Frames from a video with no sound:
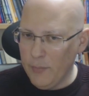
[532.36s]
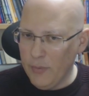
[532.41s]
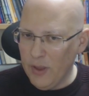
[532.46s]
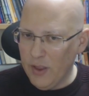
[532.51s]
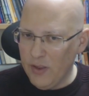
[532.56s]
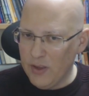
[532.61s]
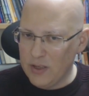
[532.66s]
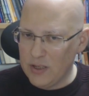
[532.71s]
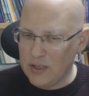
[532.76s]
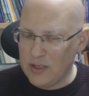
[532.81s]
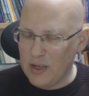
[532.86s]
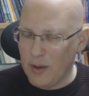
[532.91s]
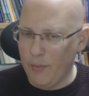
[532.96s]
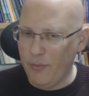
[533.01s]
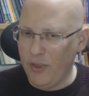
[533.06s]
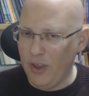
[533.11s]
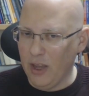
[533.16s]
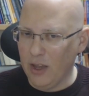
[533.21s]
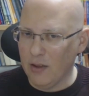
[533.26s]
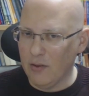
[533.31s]
This is
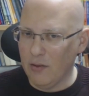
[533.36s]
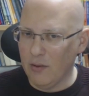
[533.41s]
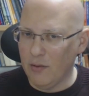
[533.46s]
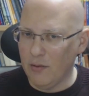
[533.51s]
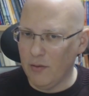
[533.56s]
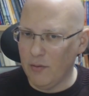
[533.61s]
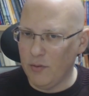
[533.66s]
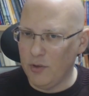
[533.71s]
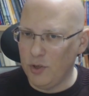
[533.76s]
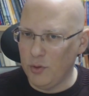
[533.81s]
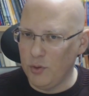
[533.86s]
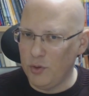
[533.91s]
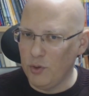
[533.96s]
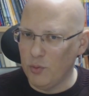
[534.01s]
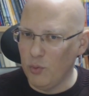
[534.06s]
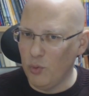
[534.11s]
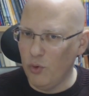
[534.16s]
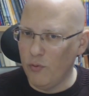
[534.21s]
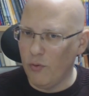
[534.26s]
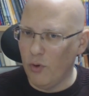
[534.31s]
something due to
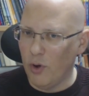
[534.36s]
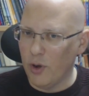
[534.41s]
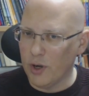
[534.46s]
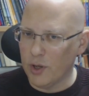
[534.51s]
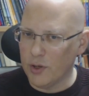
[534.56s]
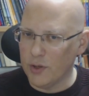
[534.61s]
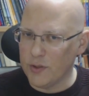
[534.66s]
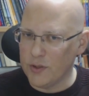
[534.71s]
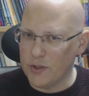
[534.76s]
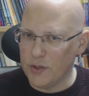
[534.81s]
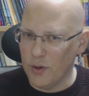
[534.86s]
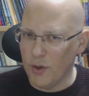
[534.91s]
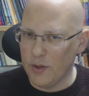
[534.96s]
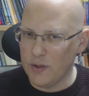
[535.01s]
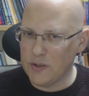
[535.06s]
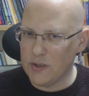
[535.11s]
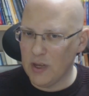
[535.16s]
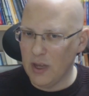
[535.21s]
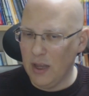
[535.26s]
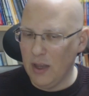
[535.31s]
move order
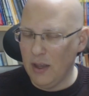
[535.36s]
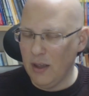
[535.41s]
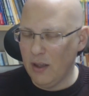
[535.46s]
concerns